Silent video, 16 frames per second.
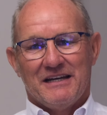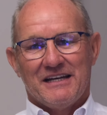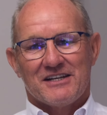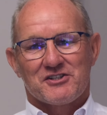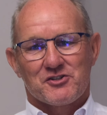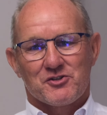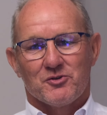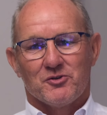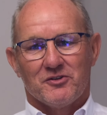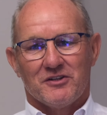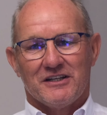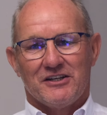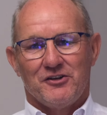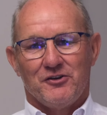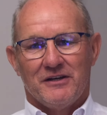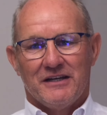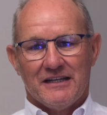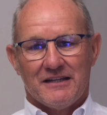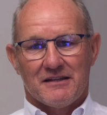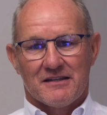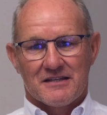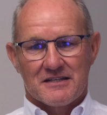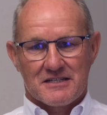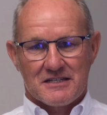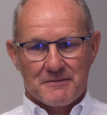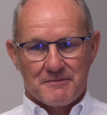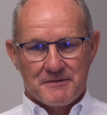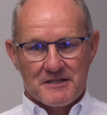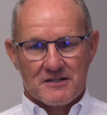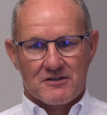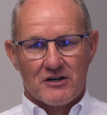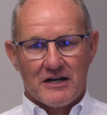make sure that you hit the
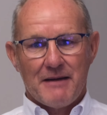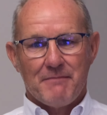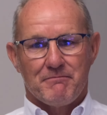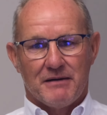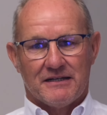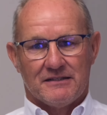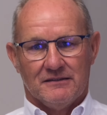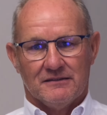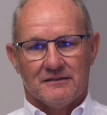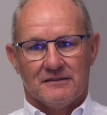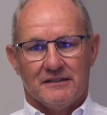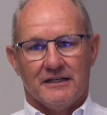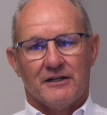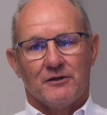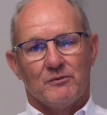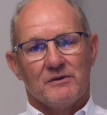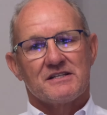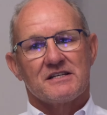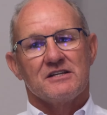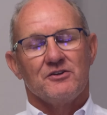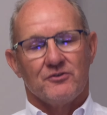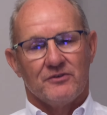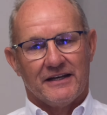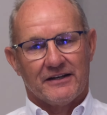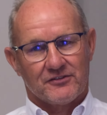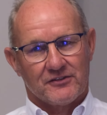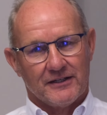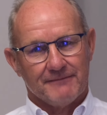subscribe button and we'll see you next